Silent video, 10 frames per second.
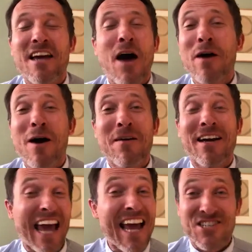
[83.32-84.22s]
come up
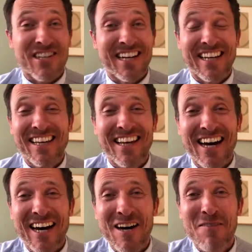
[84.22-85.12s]
occasionally,
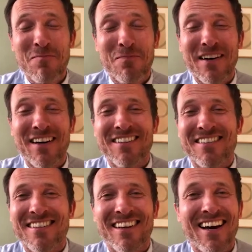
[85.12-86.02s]
but
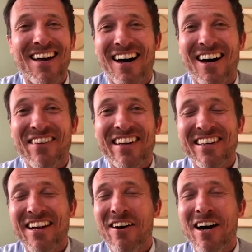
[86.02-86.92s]
I mean, you
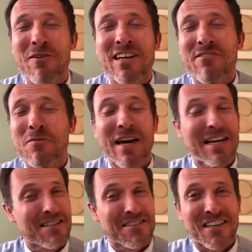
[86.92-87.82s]
know, I would never make
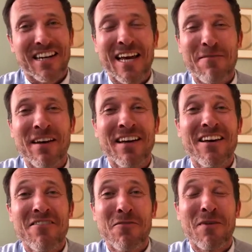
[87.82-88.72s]
such a claim
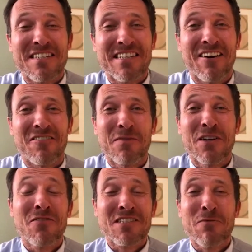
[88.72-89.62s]
for myself. But
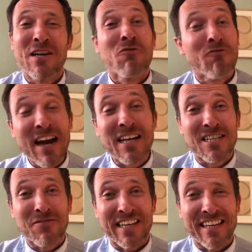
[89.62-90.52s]
obviously when you're
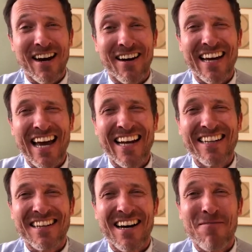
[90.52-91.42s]
relatively young,
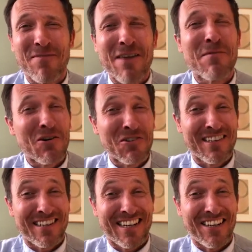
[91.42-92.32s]
and I'm older
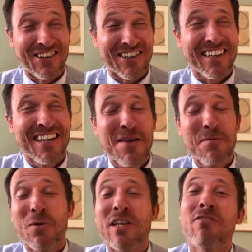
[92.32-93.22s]
than I look, but
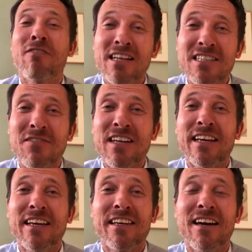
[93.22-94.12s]
when you're relatively
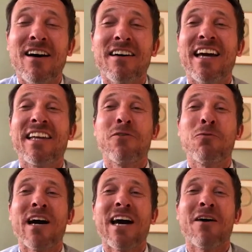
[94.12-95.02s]
young and you
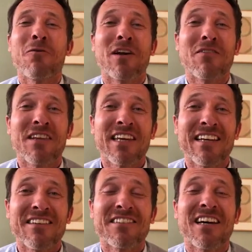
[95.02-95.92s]
wear one of
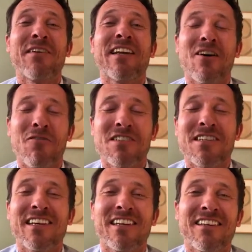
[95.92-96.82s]
these, I mean,
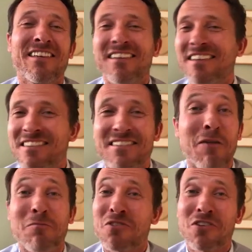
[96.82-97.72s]
obviously
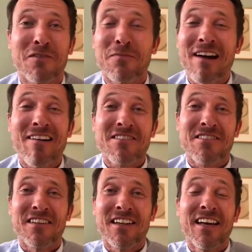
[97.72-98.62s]
some sort of
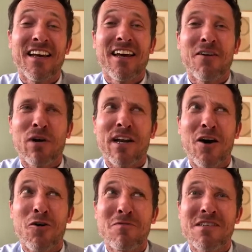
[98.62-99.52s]
comparison one
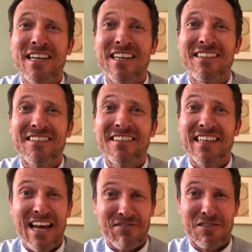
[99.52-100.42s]
hopes is
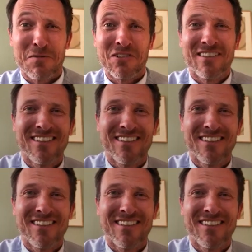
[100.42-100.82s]
inevitable.